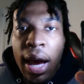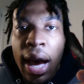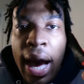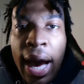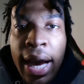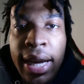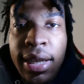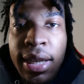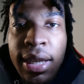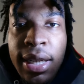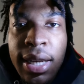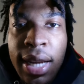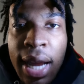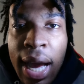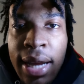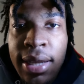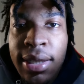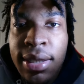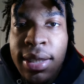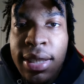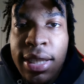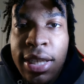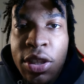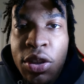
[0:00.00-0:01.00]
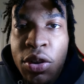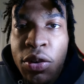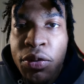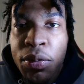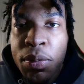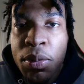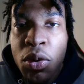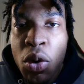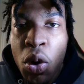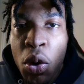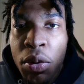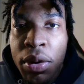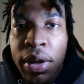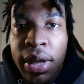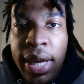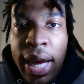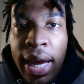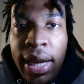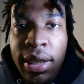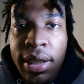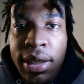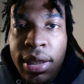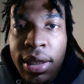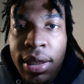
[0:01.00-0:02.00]
I did not steal from Cory
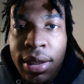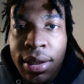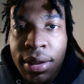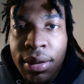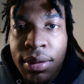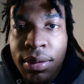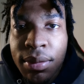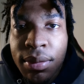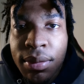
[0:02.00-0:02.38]
Kenshin.